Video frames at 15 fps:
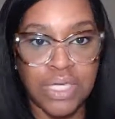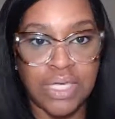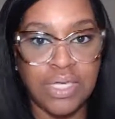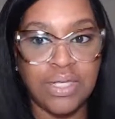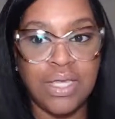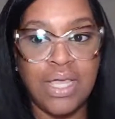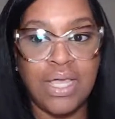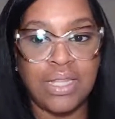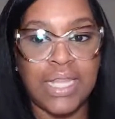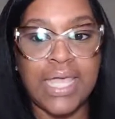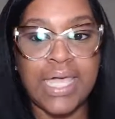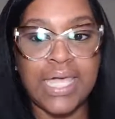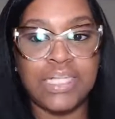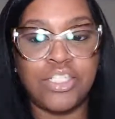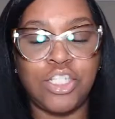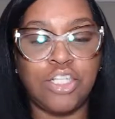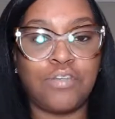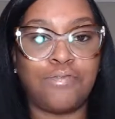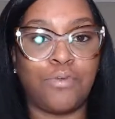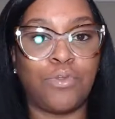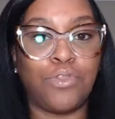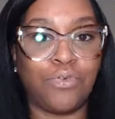kit, like I
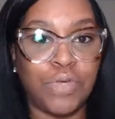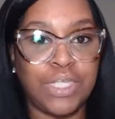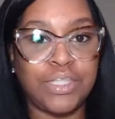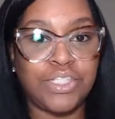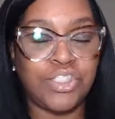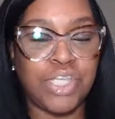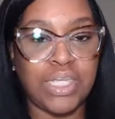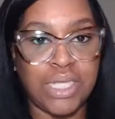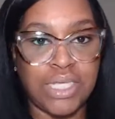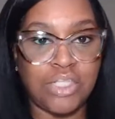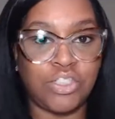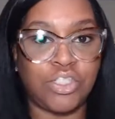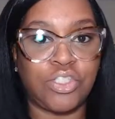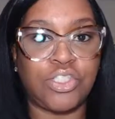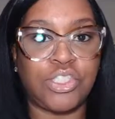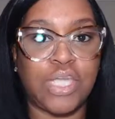did for the real estate agents,